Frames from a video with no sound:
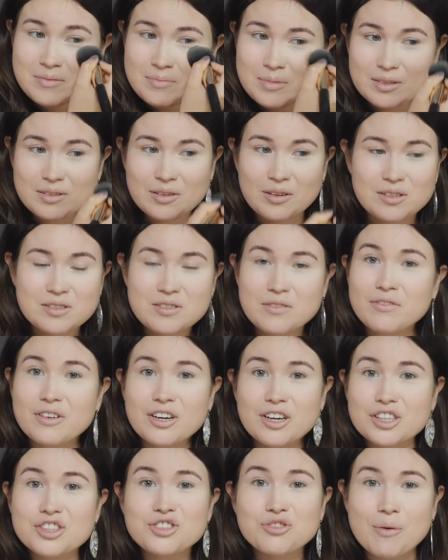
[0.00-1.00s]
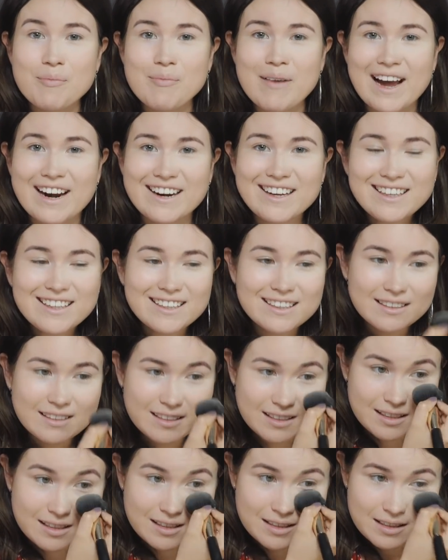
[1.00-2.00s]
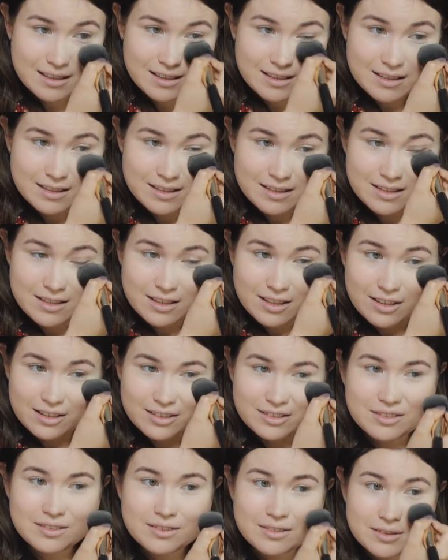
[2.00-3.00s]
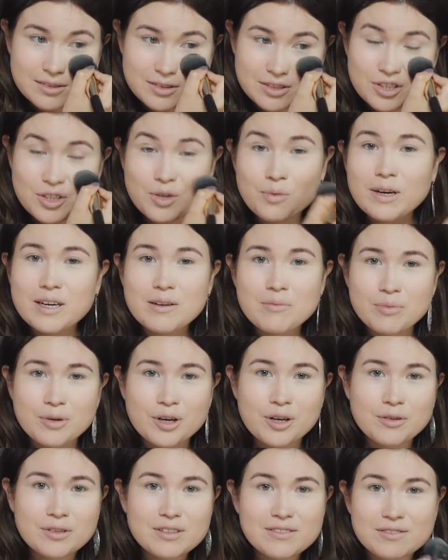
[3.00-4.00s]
but also very dramatic. So you don't want to bring